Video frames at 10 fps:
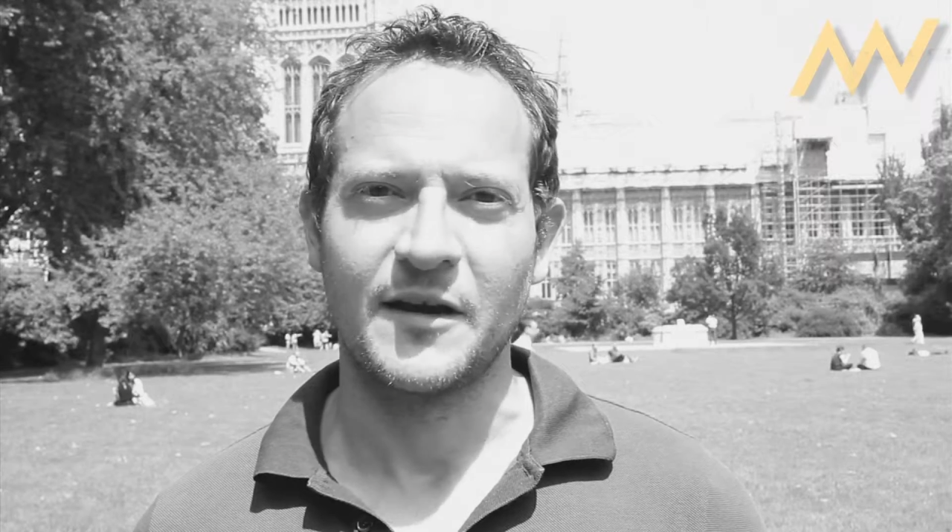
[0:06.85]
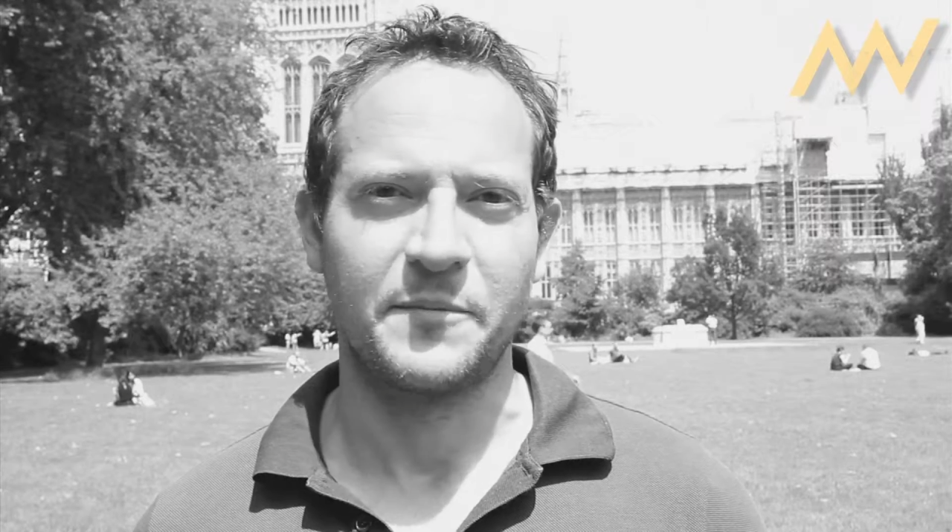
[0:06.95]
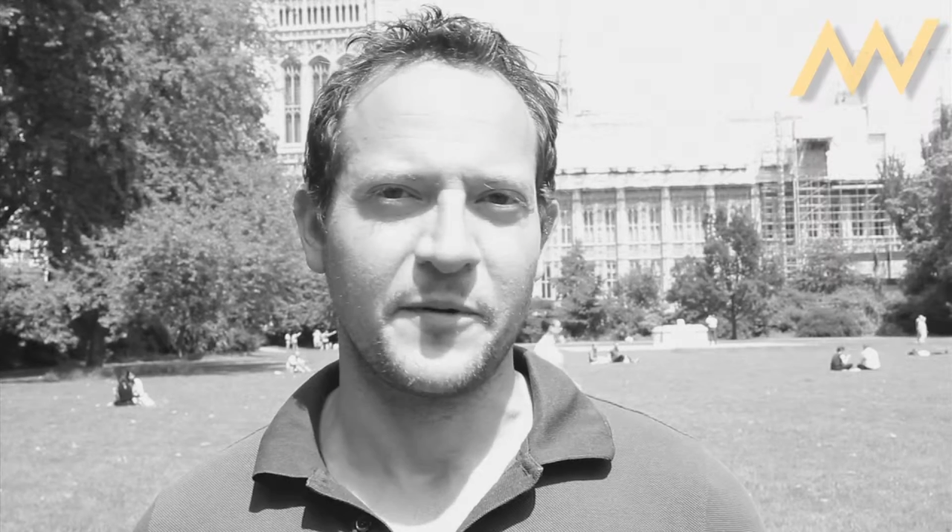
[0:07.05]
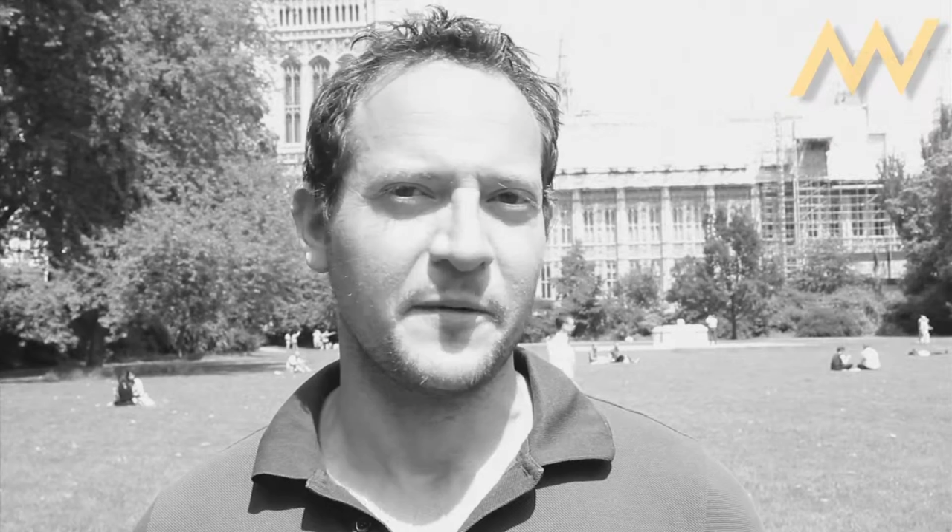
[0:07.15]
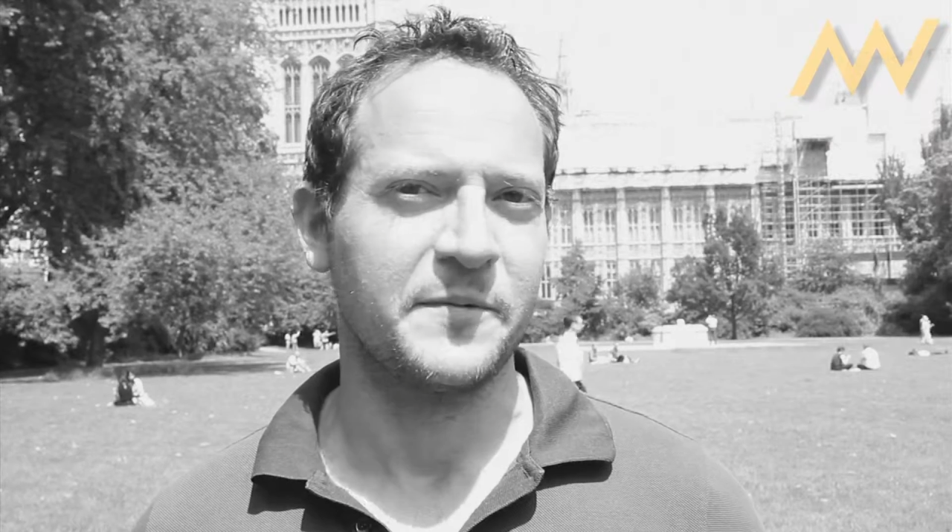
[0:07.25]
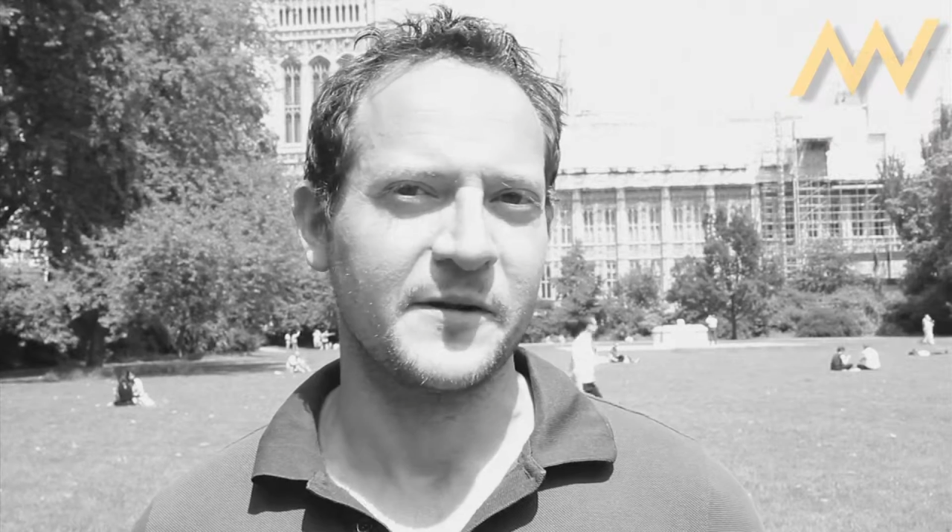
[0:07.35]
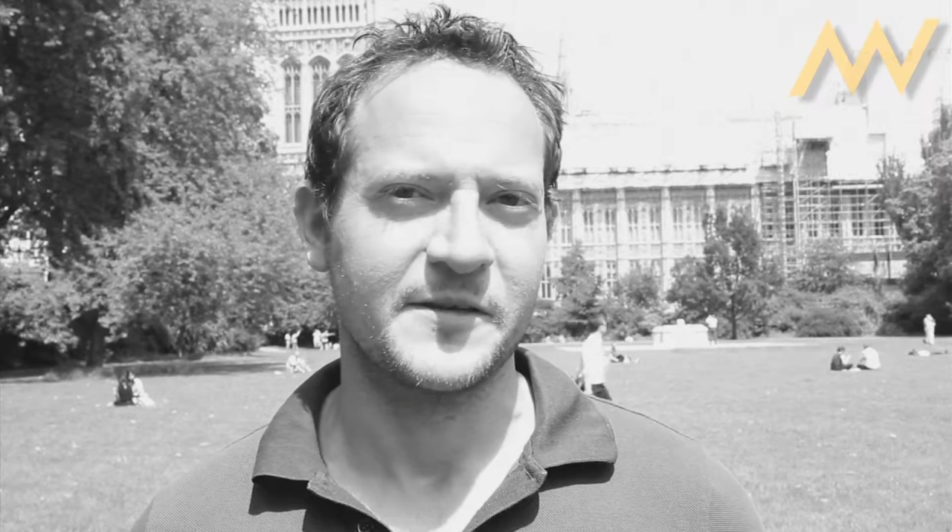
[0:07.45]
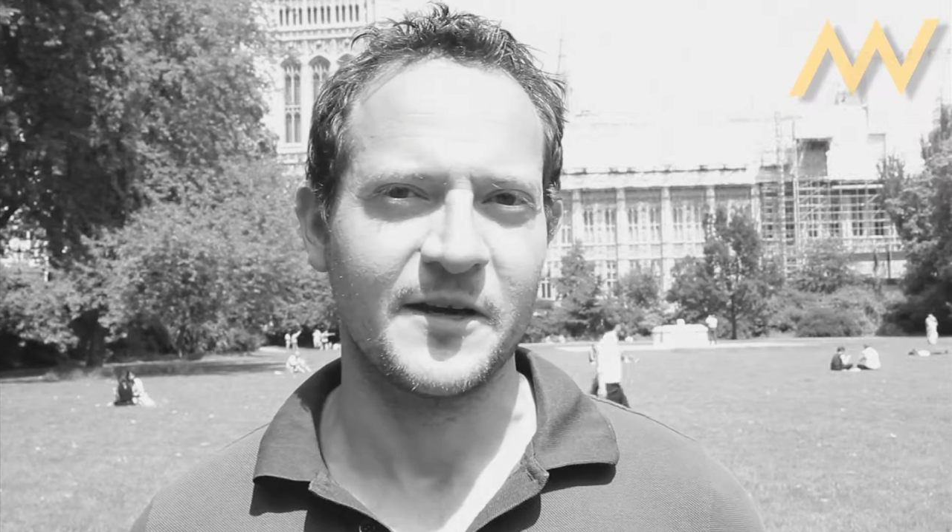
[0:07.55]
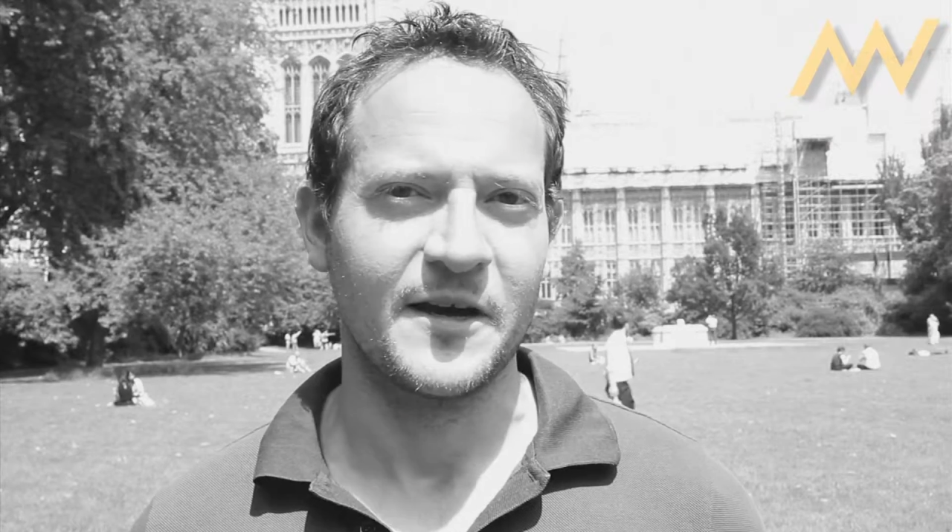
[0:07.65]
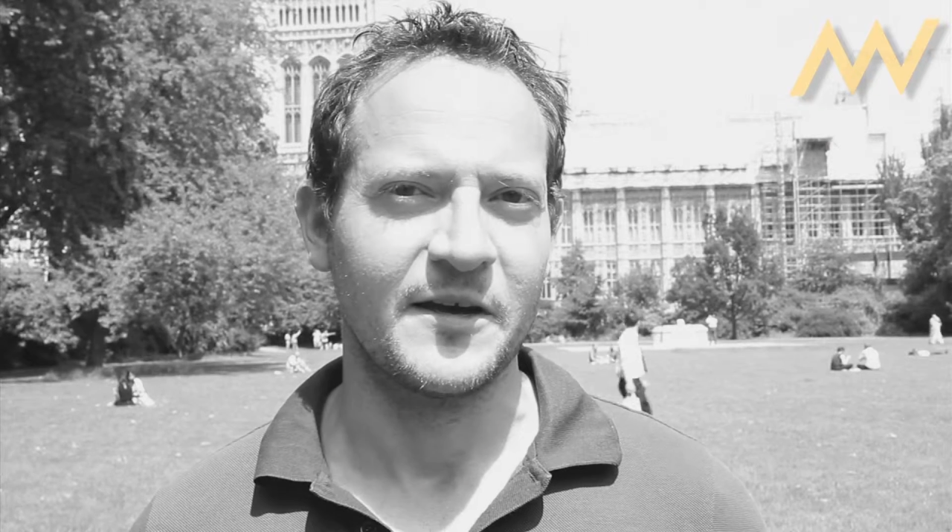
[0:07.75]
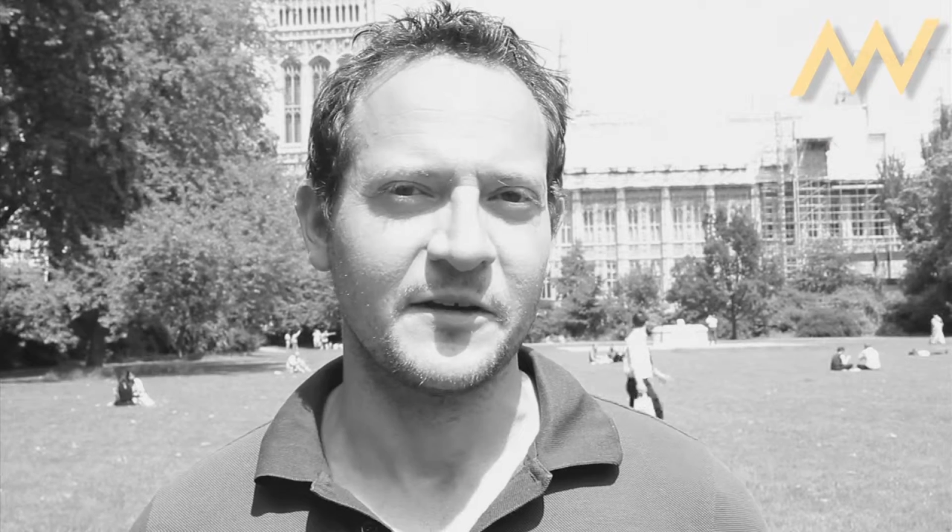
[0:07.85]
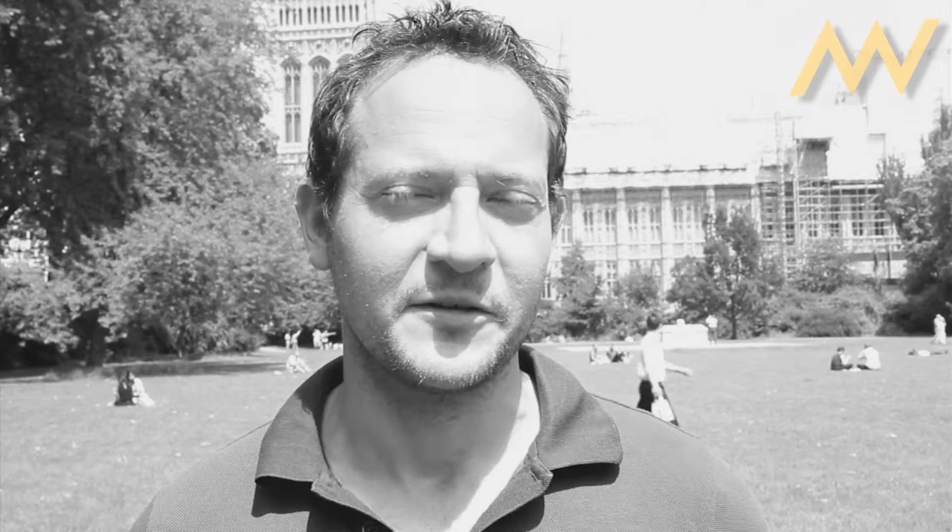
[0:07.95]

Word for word: appropriate attire,